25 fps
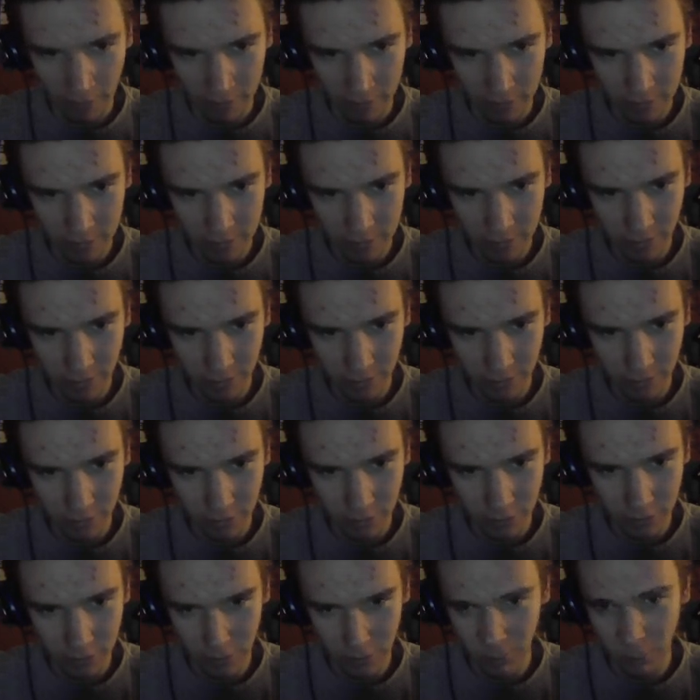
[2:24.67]

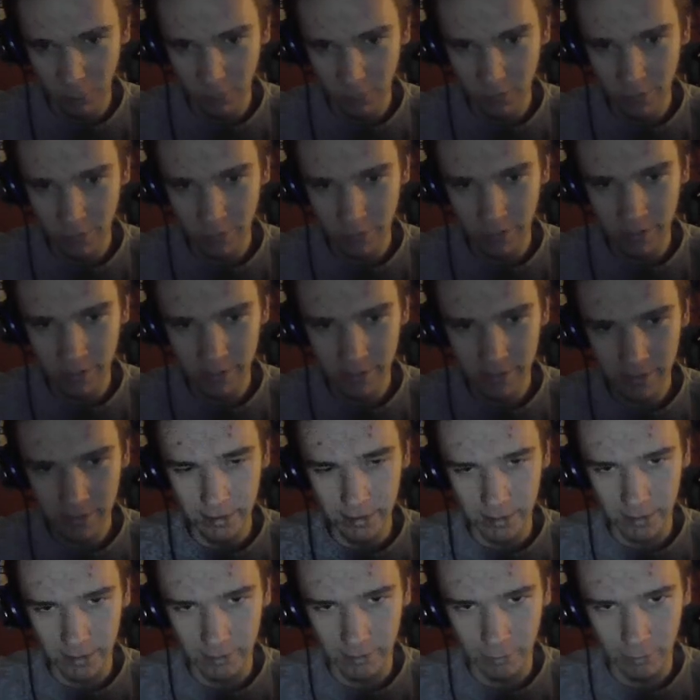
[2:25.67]
solution, which we can
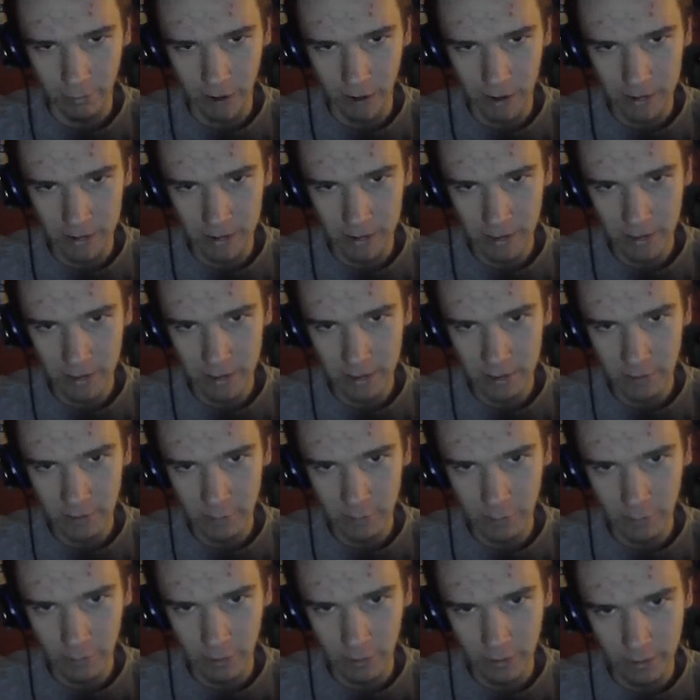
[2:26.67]
then process
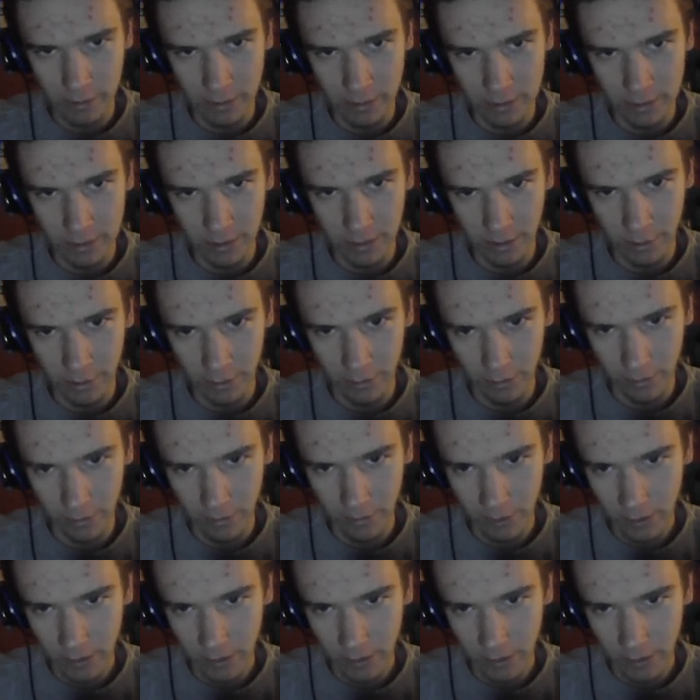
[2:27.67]
through a distillery